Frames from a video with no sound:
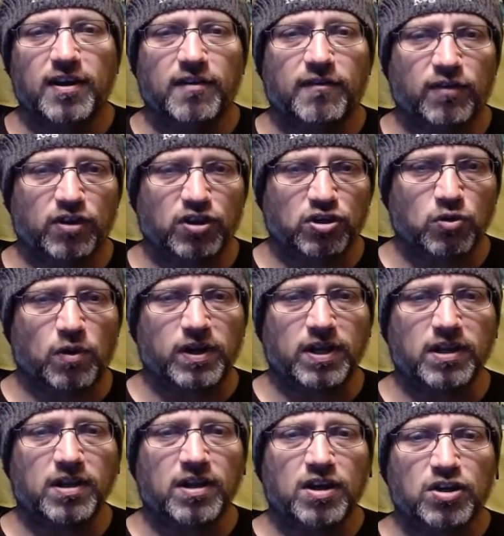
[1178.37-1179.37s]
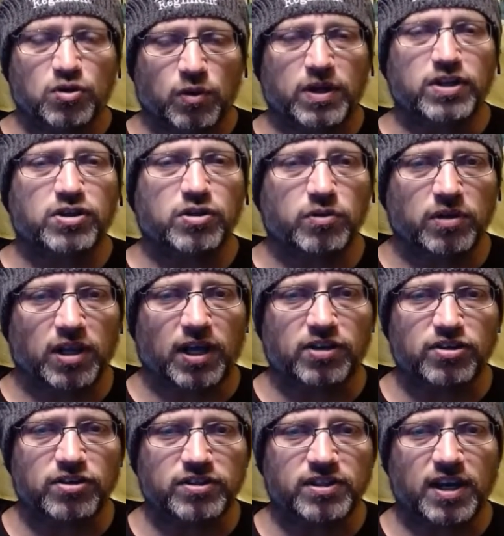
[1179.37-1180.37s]
for the 2022
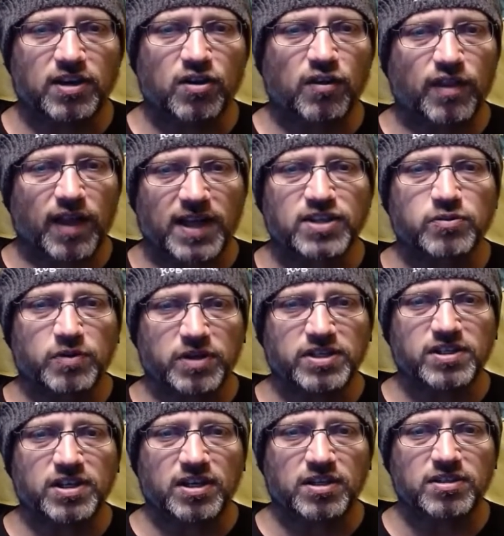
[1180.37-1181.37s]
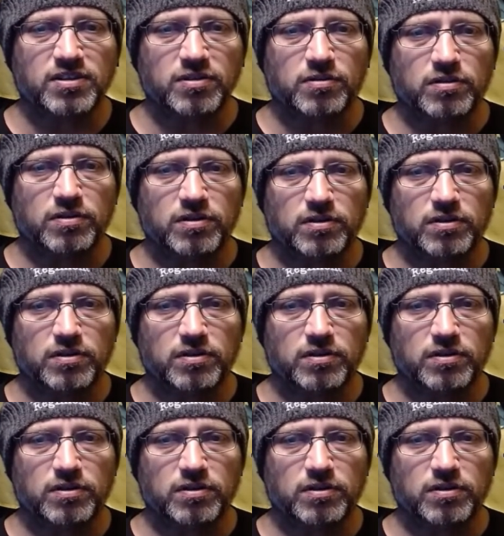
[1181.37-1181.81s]
election cycle, that's what he's going to do.